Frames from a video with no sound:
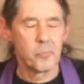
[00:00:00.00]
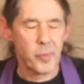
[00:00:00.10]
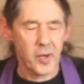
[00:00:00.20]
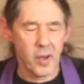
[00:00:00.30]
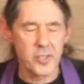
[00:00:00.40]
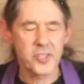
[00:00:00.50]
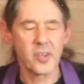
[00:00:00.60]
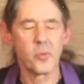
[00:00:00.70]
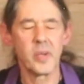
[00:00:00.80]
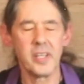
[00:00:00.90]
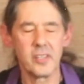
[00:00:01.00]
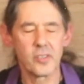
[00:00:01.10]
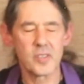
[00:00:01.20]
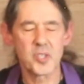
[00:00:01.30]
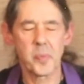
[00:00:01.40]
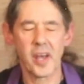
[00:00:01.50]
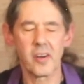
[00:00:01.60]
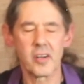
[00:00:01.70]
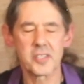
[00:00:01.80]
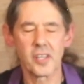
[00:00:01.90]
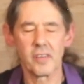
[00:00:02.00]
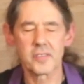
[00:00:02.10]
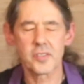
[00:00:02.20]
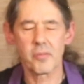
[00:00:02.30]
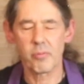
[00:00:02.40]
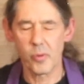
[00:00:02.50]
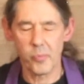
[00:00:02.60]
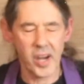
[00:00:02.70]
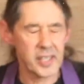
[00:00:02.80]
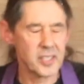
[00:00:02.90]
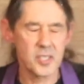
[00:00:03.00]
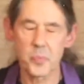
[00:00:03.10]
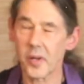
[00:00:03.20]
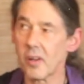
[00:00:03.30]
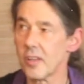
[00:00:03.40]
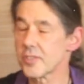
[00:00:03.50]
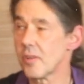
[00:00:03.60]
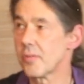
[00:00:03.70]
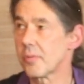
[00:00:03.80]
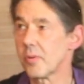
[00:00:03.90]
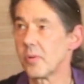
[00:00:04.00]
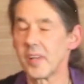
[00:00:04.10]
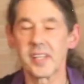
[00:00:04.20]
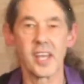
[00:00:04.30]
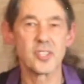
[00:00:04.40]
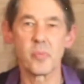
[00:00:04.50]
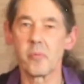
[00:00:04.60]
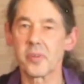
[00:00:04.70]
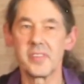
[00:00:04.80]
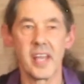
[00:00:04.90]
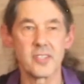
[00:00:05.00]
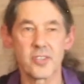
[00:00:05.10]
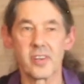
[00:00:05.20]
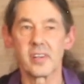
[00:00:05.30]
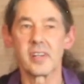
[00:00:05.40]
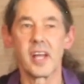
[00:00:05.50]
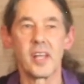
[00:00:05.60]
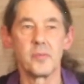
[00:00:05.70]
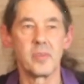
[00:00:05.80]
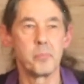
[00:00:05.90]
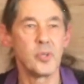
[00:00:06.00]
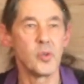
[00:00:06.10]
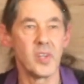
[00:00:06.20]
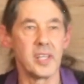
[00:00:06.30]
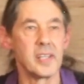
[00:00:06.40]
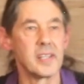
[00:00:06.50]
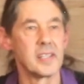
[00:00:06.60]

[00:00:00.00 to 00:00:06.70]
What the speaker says: But also, we need to inspire ourselves through practice, but also through engagement with nature and beauty.